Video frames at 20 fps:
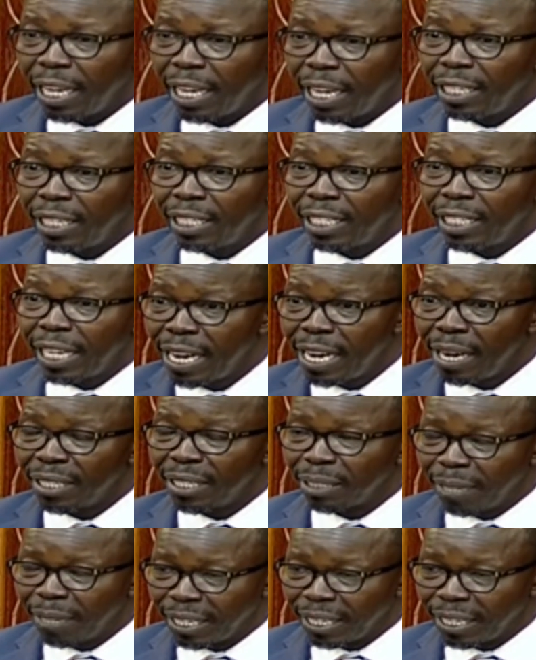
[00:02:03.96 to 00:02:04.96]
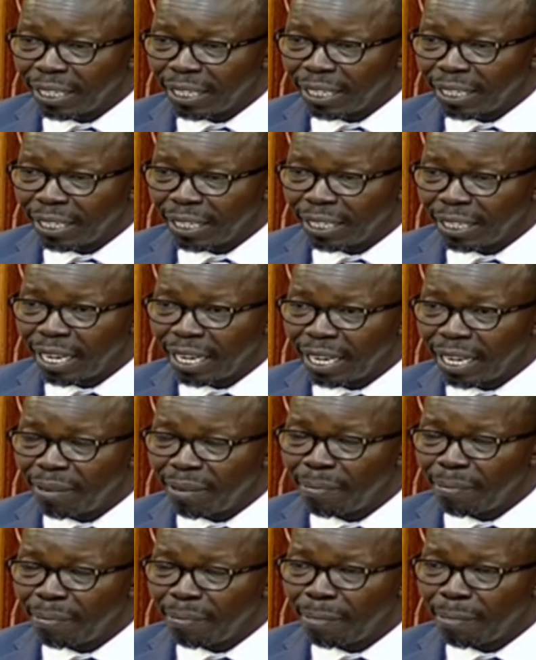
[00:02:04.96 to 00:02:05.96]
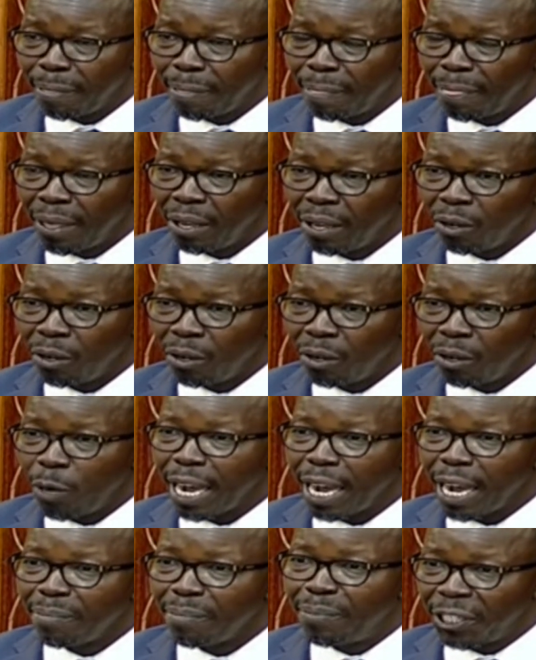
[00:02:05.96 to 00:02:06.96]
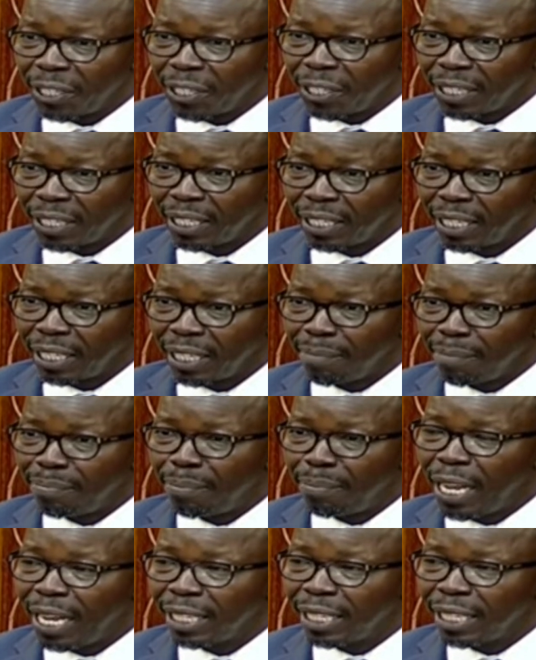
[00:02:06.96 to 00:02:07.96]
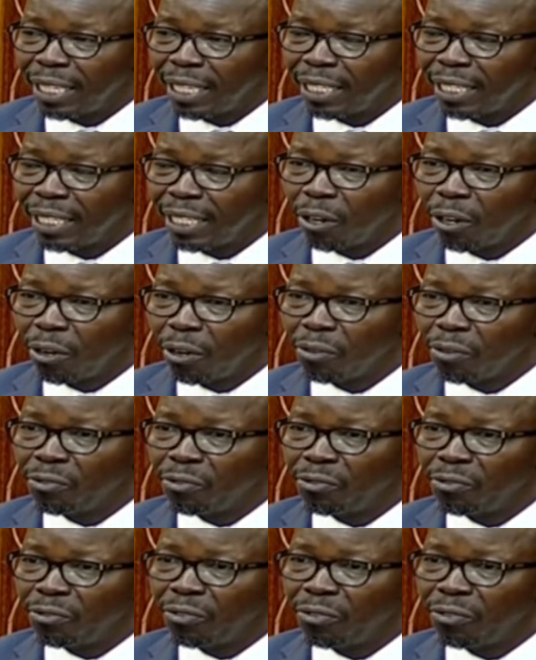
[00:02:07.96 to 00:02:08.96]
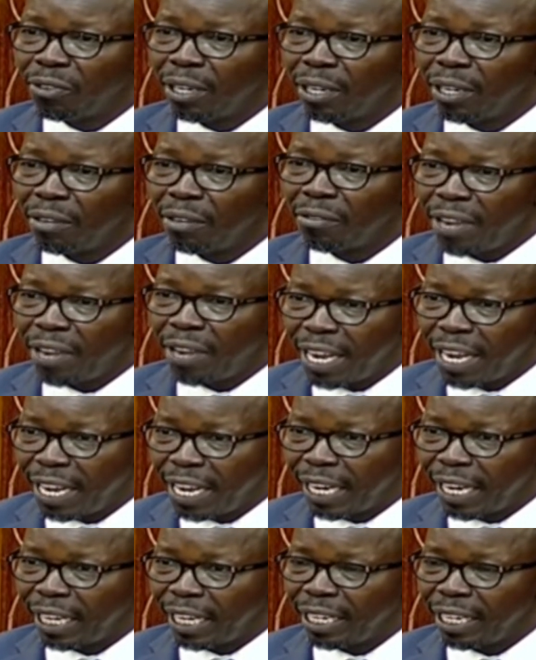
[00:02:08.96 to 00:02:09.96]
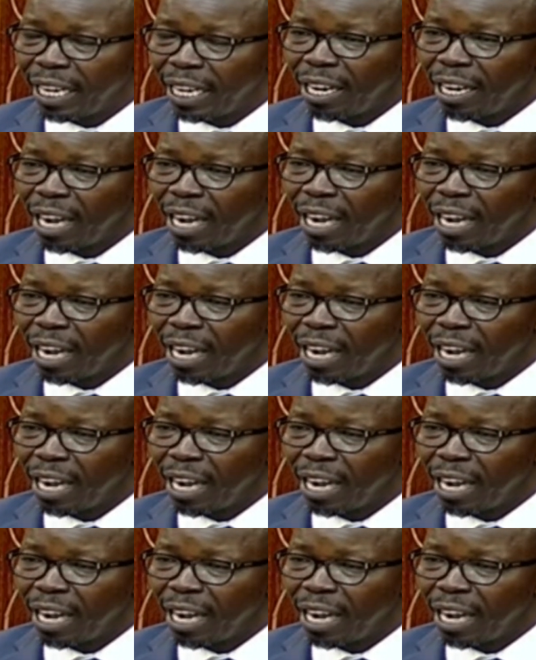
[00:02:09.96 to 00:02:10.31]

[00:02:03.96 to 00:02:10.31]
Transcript: That said, Mr. Speaker, sir, we appreciate the place of fair hearing